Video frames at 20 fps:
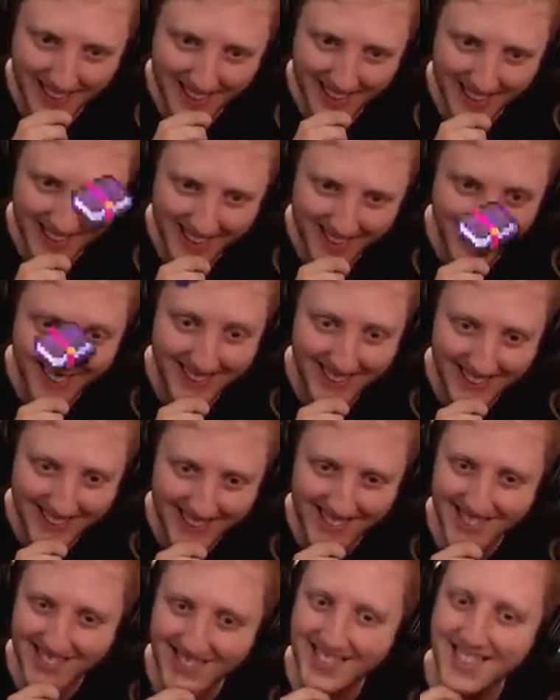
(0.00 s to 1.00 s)
it's on the
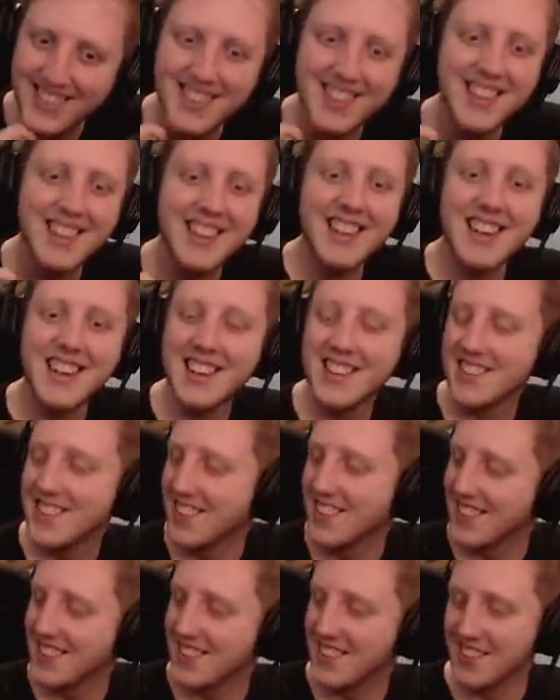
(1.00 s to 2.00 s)
list. It's
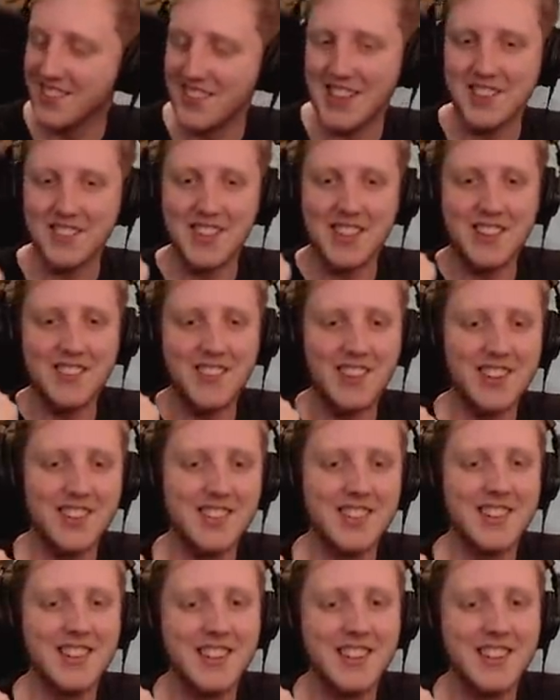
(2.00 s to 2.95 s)
on the list of anime to watch. While